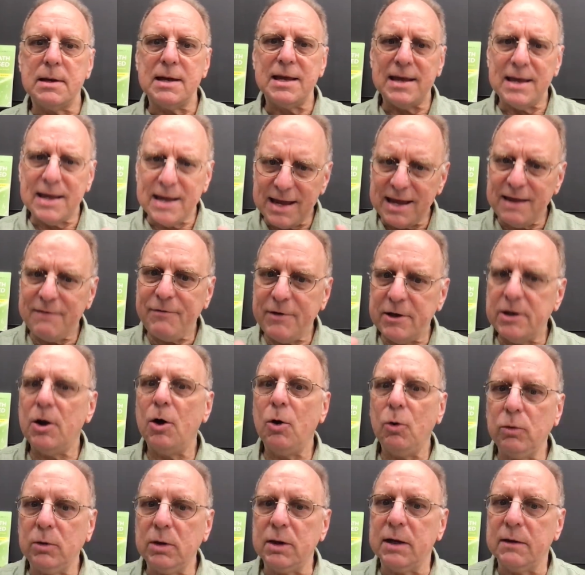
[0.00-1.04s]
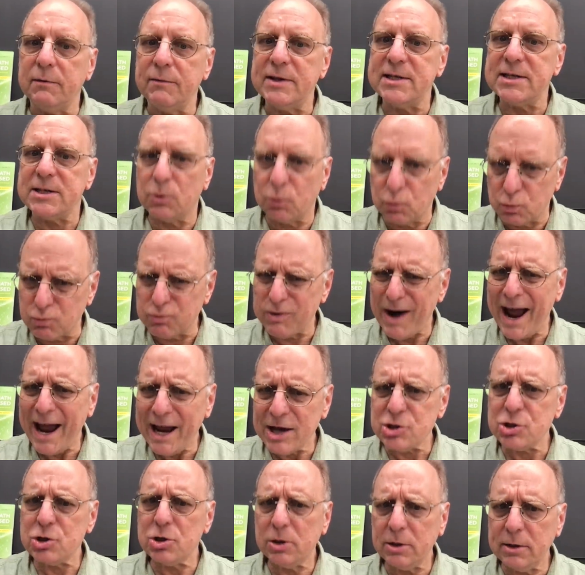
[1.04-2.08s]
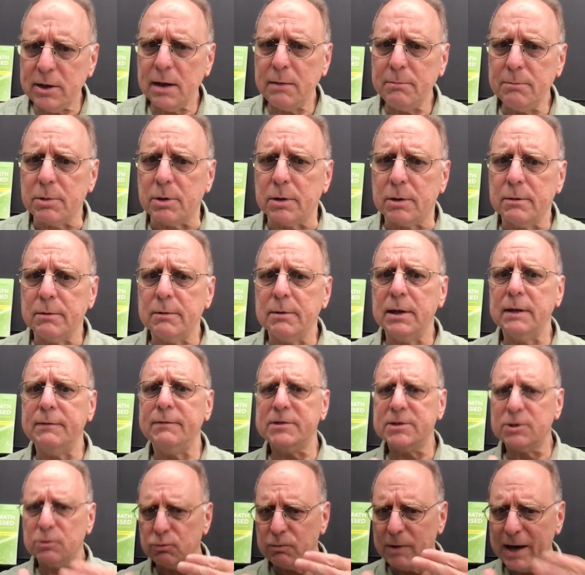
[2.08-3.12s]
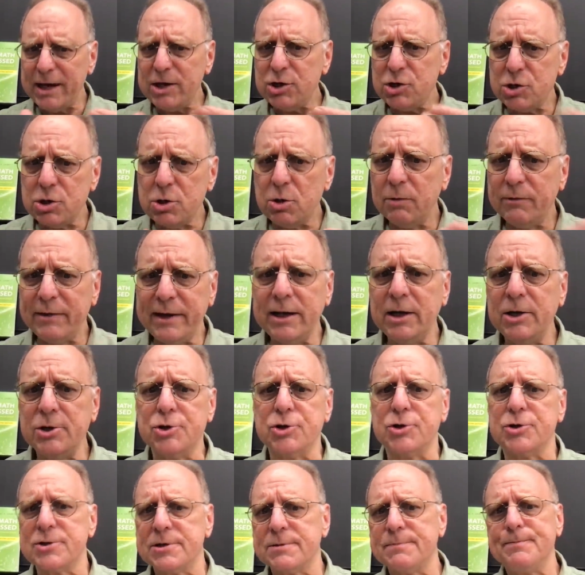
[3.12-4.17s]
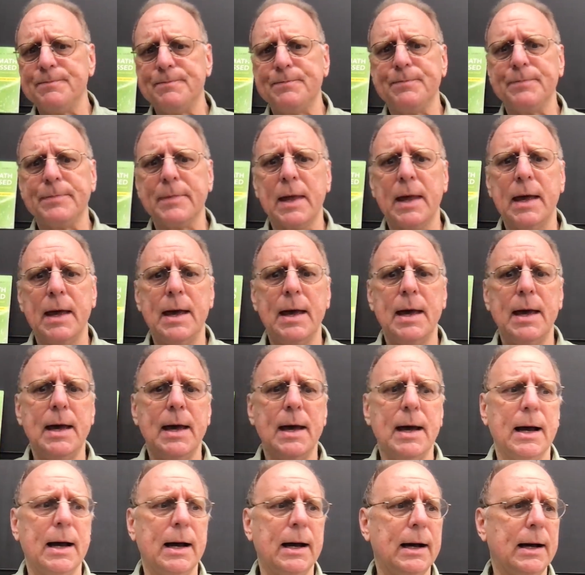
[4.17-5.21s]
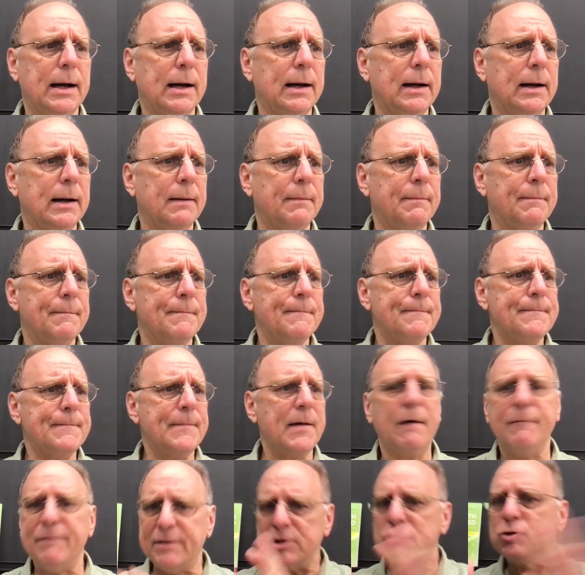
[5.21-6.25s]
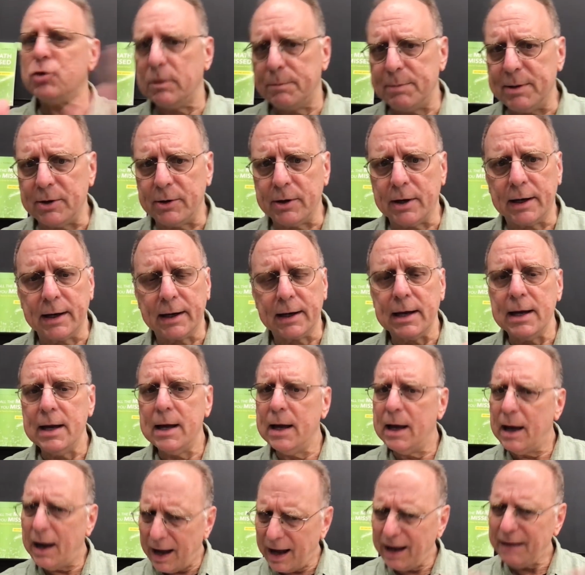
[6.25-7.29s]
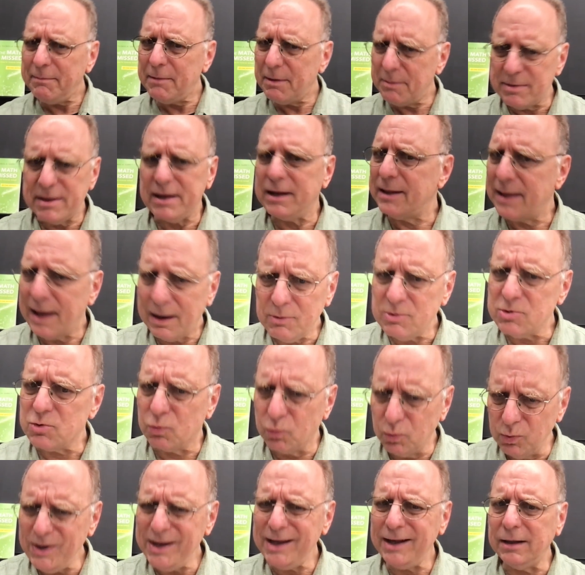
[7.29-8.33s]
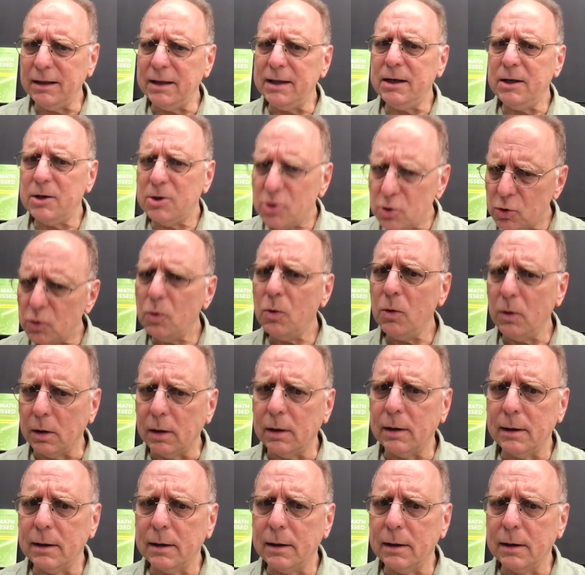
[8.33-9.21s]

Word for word: if and only if it's a rational number, if it's a ratio of integers, um, eventually periodic. I remember thinking that was really cool